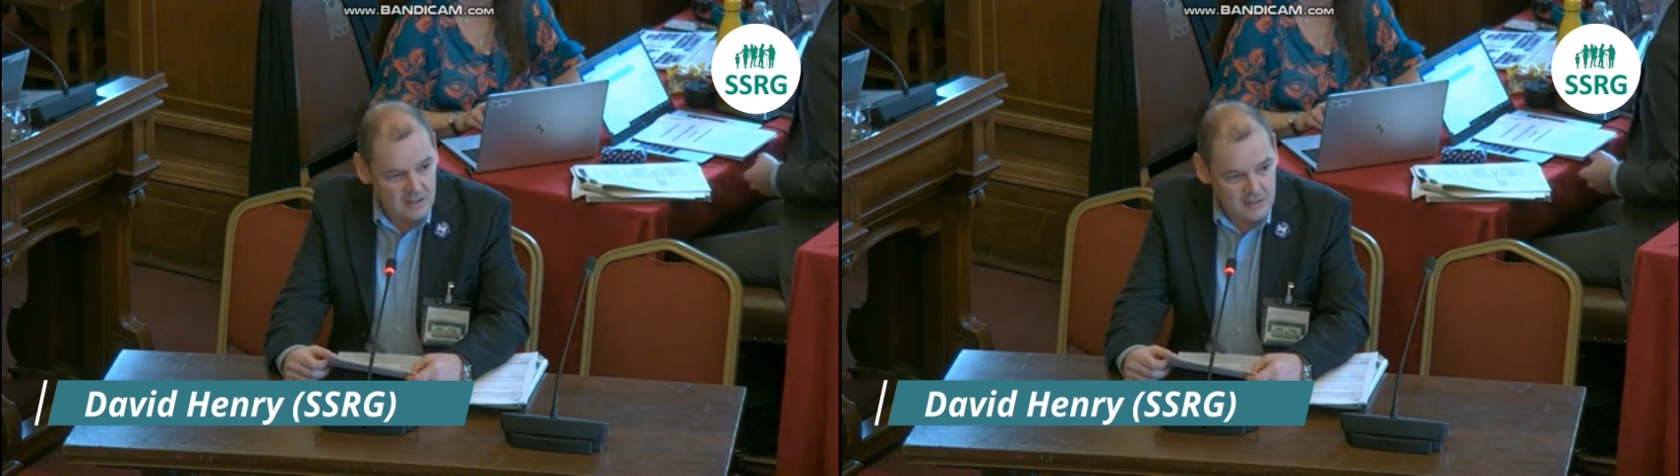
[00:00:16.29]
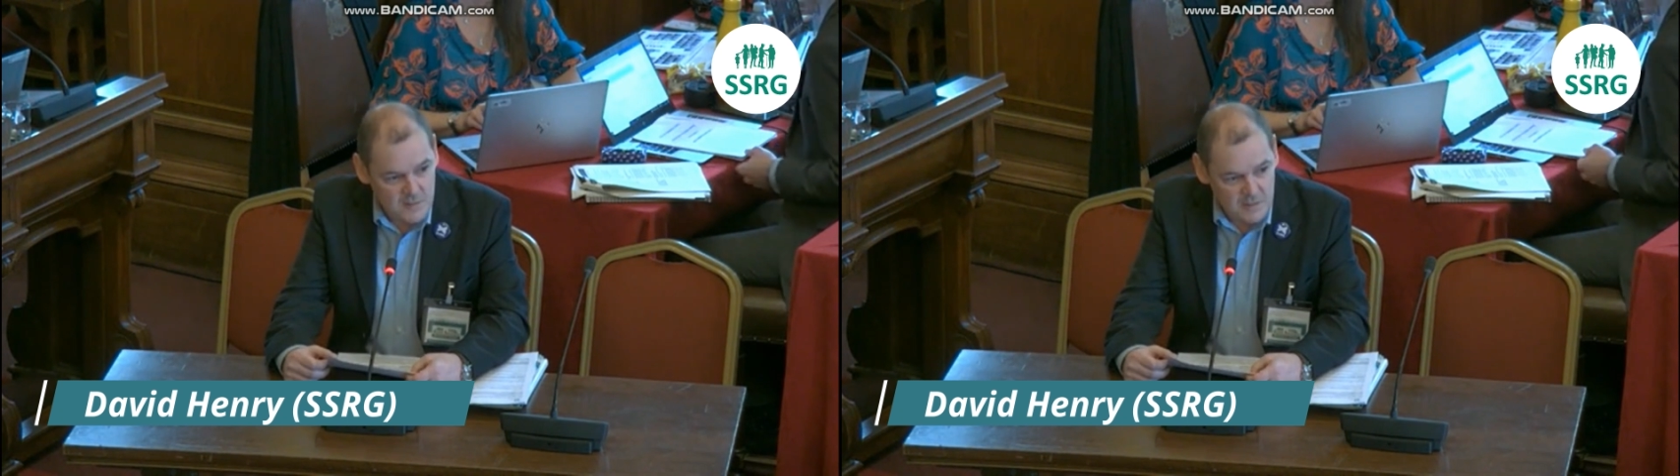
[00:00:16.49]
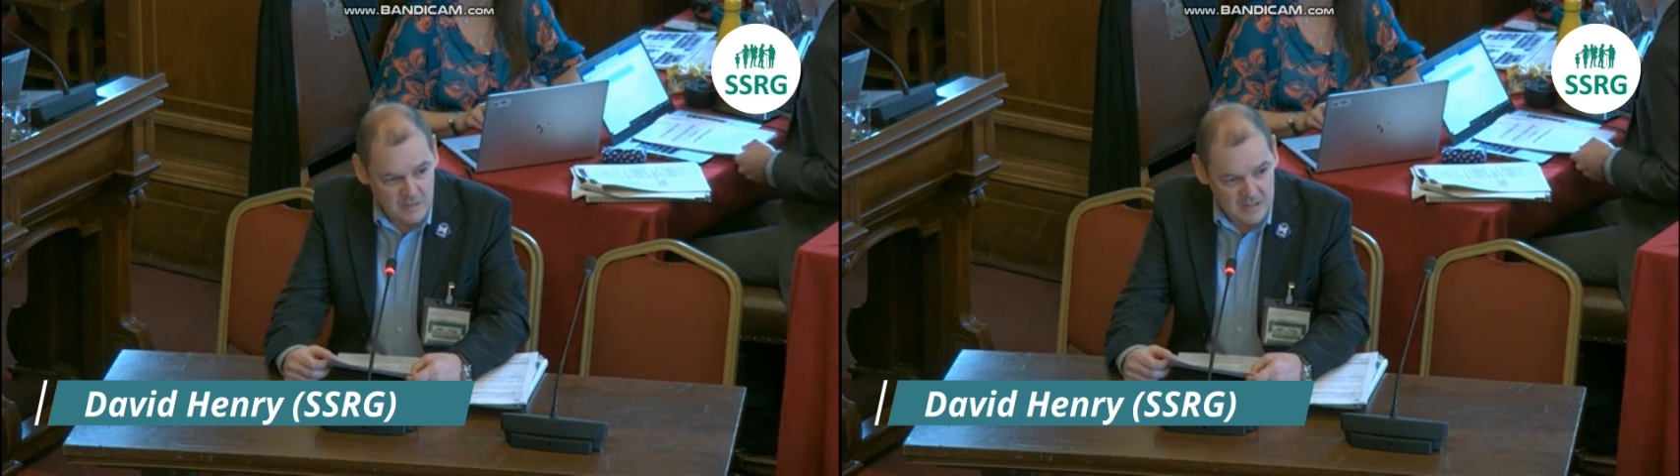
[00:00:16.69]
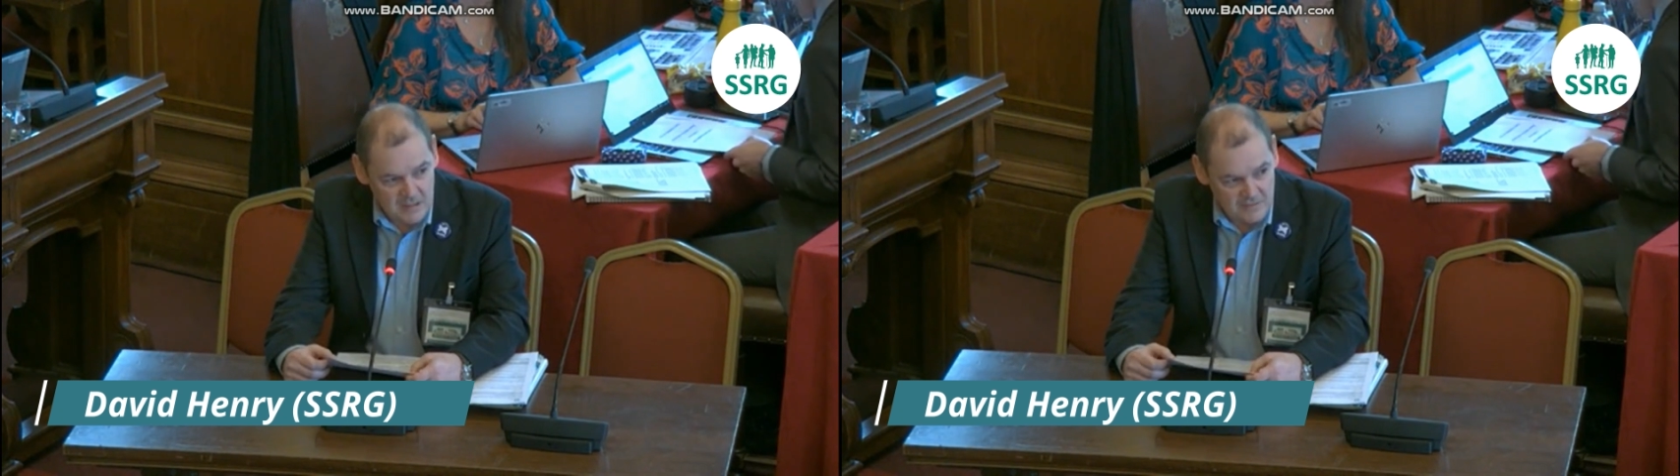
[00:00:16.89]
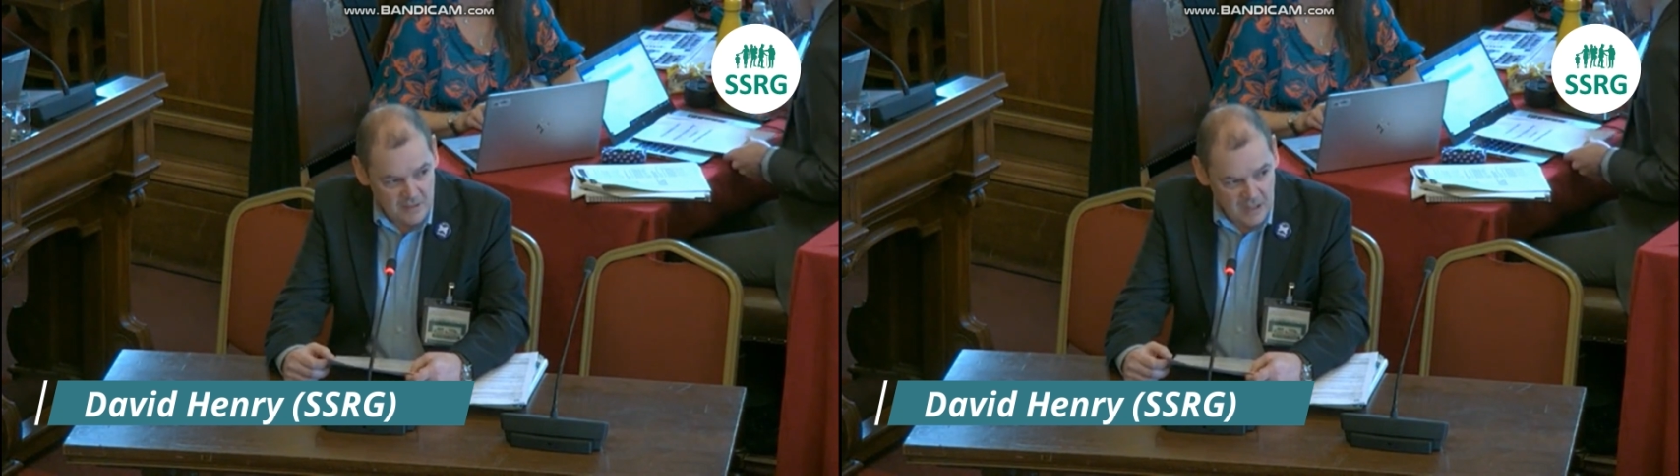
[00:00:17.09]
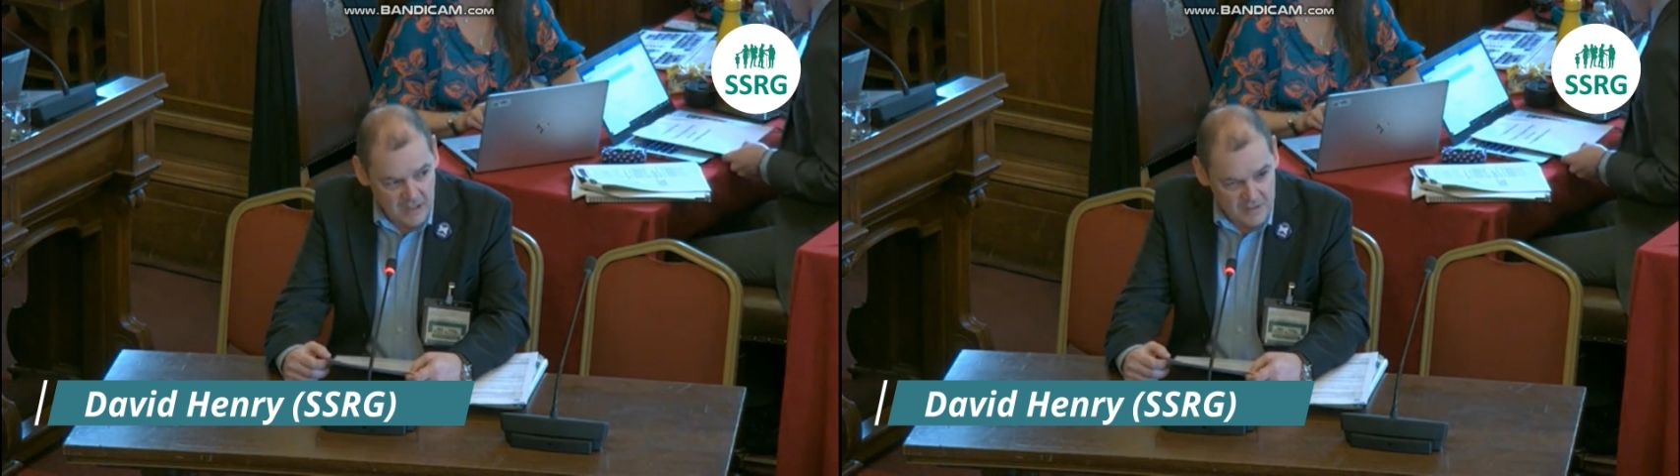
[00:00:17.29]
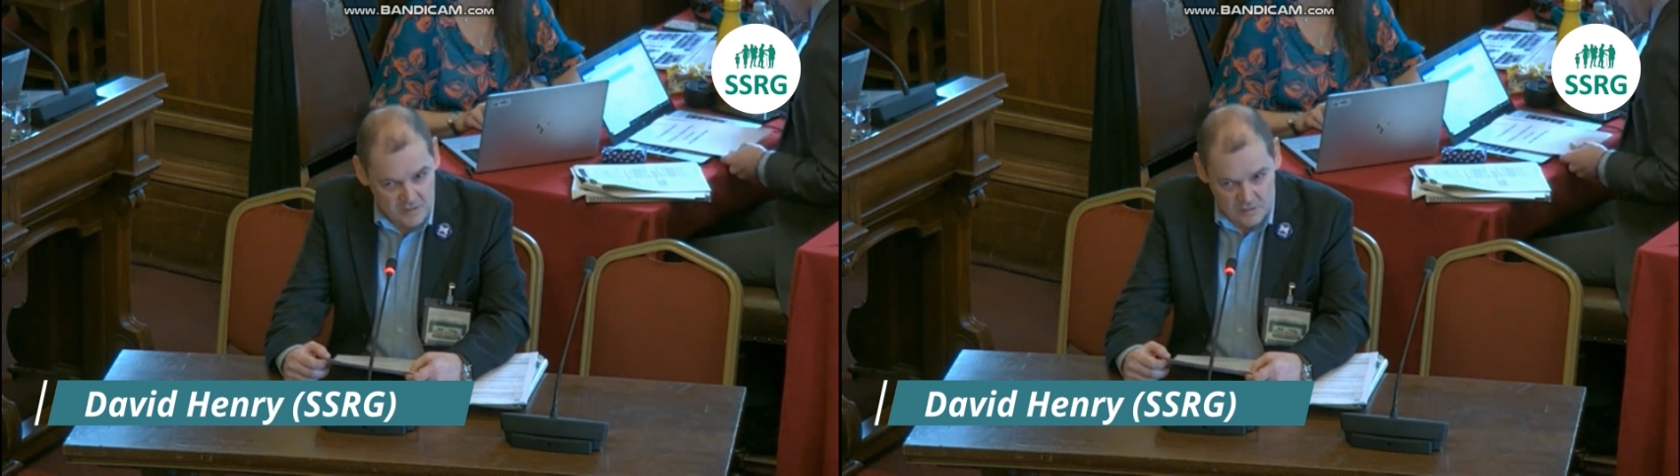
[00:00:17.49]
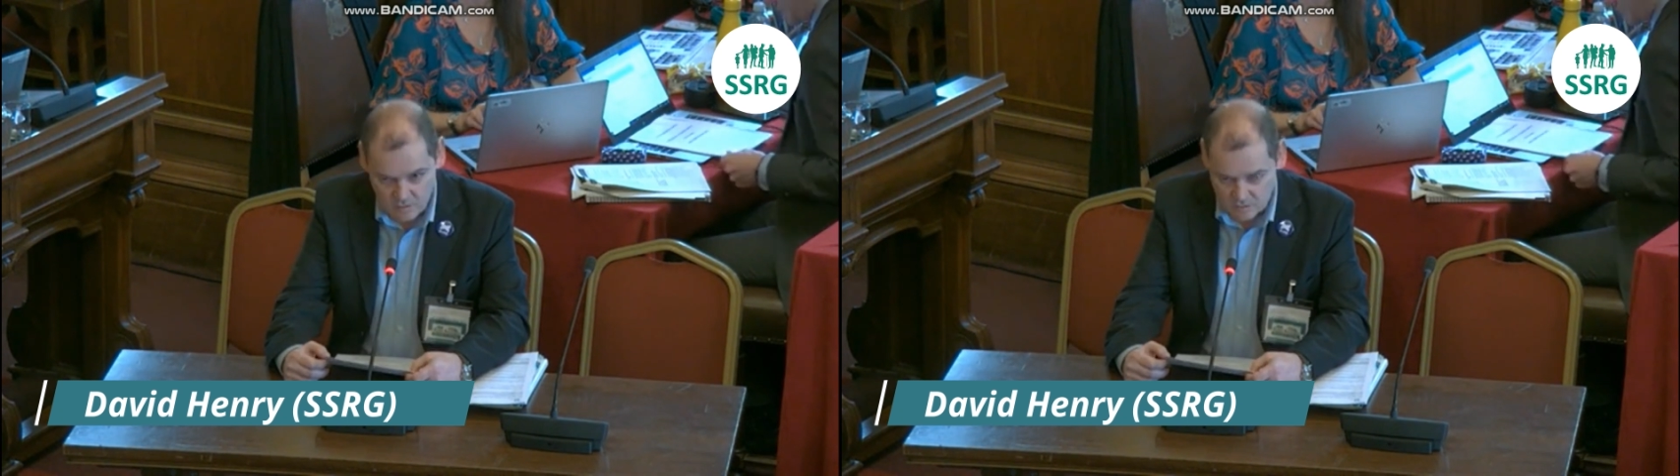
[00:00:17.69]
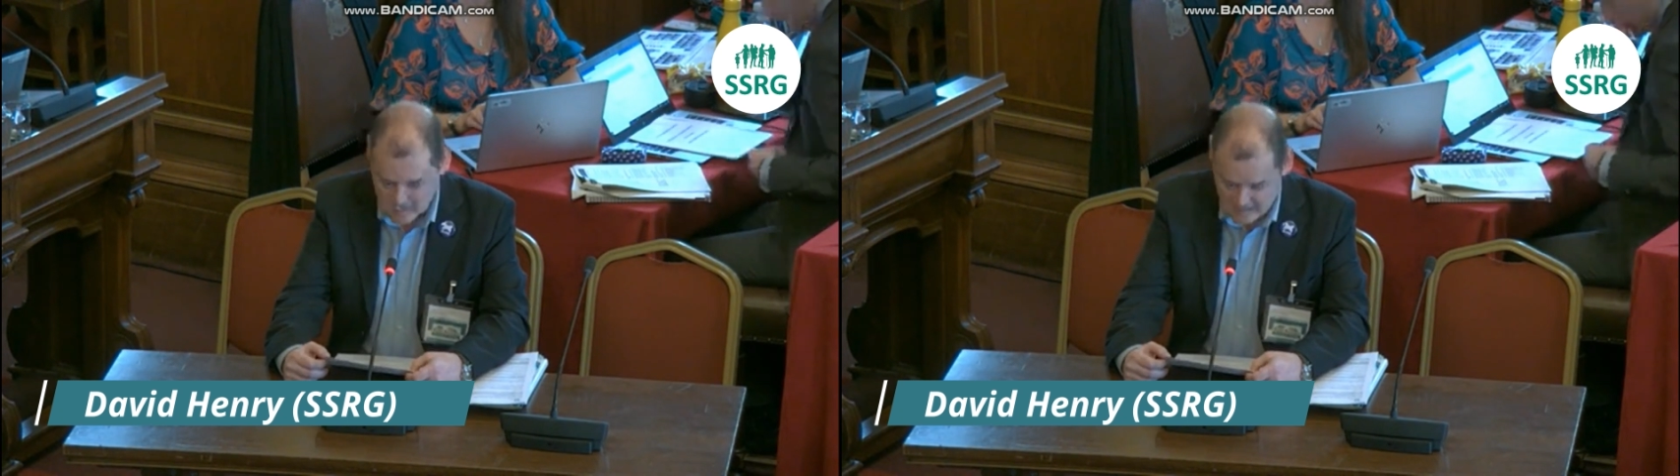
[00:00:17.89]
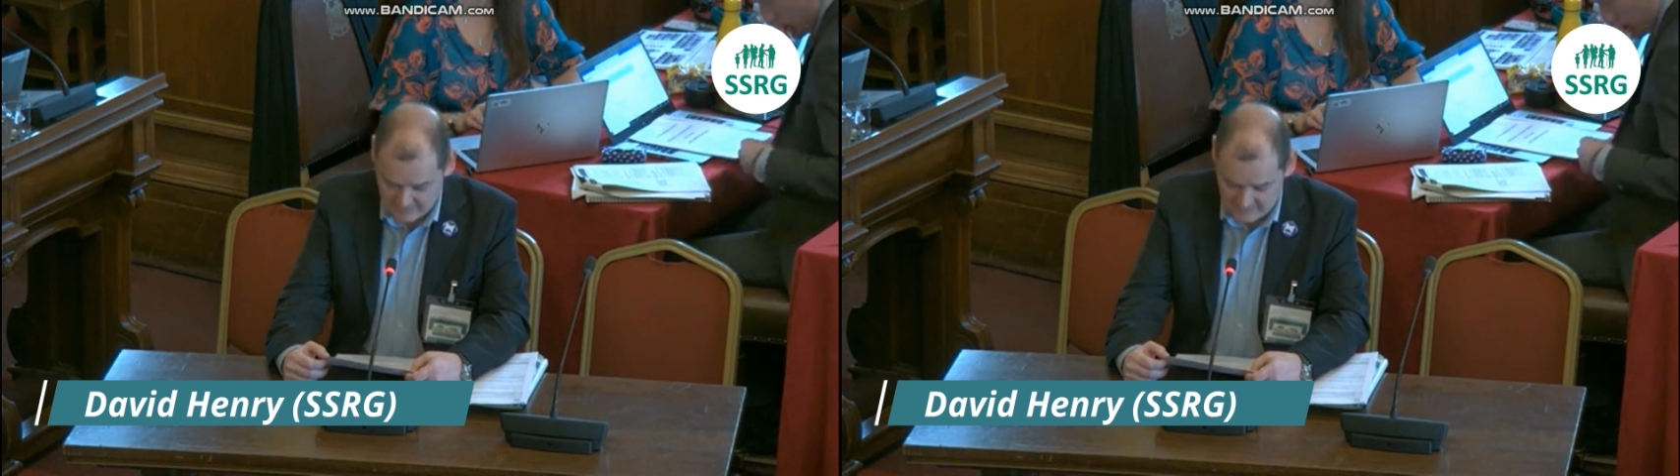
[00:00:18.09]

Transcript: that's been meeting for the last 2.5